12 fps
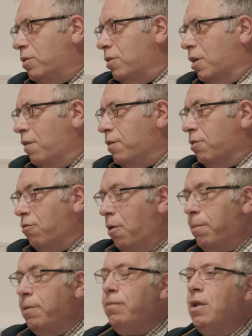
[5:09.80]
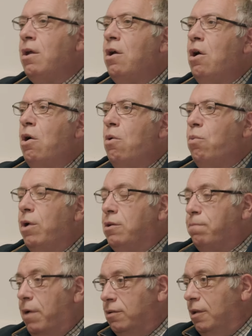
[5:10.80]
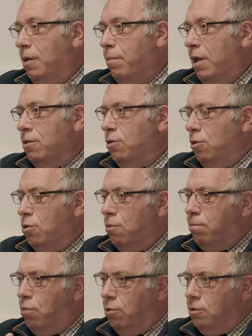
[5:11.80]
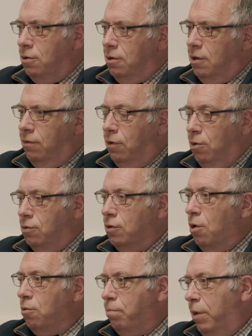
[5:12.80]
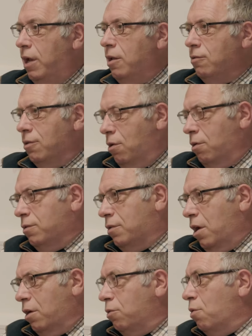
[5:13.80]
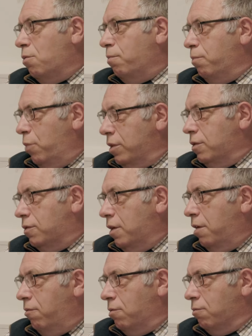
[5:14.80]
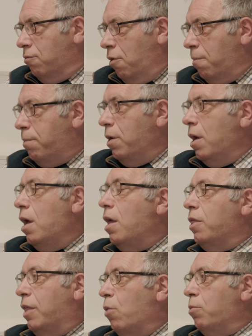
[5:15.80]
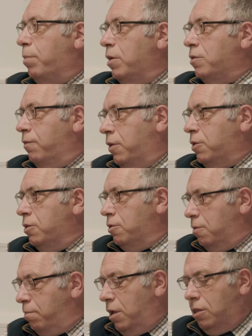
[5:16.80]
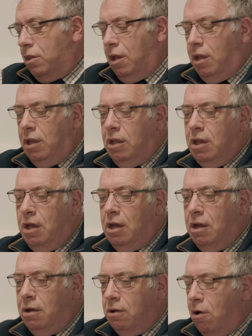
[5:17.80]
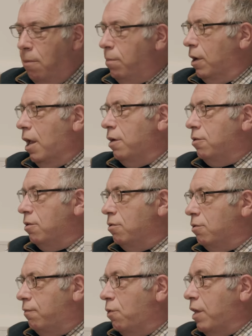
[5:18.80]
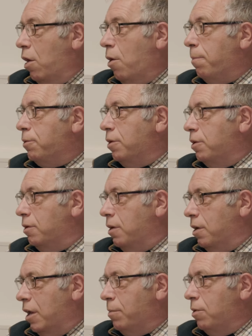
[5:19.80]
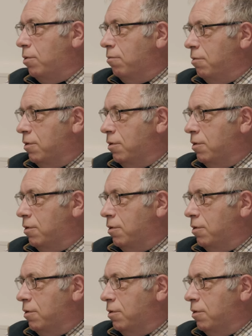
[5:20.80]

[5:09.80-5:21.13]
winter cover crop, which basically meant you could put, if you sowed beans alongside your winter cereal crop, that would be sufficient to meet the uh, obligations for that option, enable you to